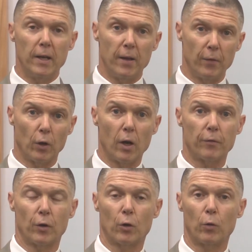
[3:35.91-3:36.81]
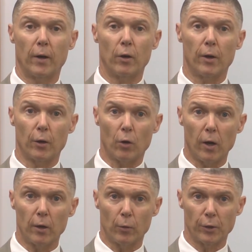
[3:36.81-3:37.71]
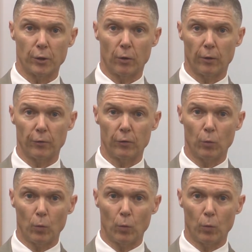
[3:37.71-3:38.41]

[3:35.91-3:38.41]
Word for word: and they'll offer a credit on your auto insurance